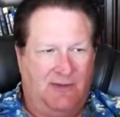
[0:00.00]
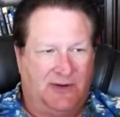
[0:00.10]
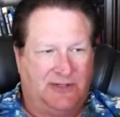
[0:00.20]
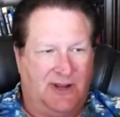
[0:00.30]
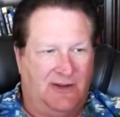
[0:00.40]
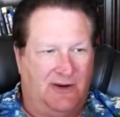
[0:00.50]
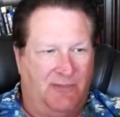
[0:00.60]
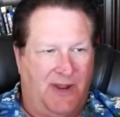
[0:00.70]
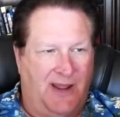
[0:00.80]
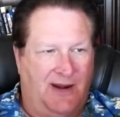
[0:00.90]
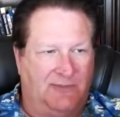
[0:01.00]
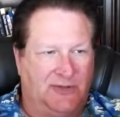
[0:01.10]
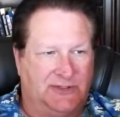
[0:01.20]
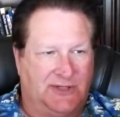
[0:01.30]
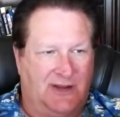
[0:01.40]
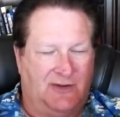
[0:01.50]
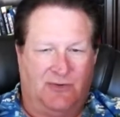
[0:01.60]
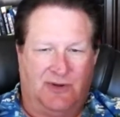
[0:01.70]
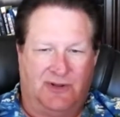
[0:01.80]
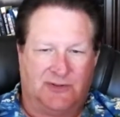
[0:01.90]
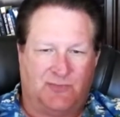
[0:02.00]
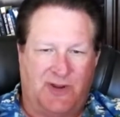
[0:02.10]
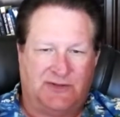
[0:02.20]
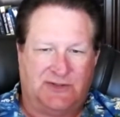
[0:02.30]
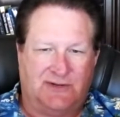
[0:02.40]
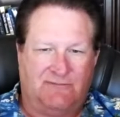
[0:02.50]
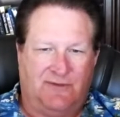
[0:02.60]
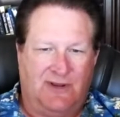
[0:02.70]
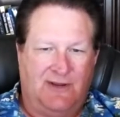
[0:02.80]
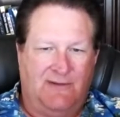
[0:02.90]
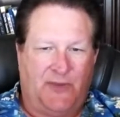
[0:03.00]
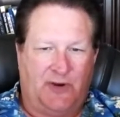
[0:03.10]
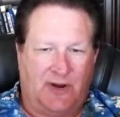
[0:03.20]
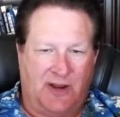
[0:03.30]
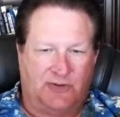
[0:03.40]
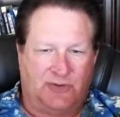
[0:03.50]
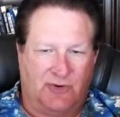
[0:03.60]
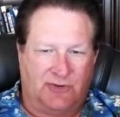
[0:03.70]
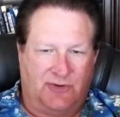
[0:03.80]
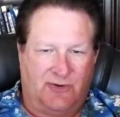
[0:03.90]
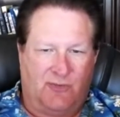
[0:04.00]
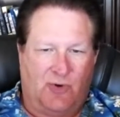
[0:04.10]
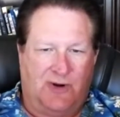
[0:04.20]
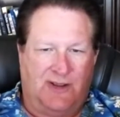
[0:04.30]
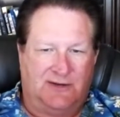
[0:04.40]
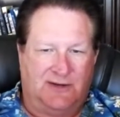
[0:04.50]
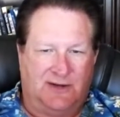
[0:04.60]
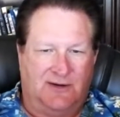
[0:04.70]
I'm not saying they're bad. I'm just saying they're real expensive. They're kind of short-term oriented.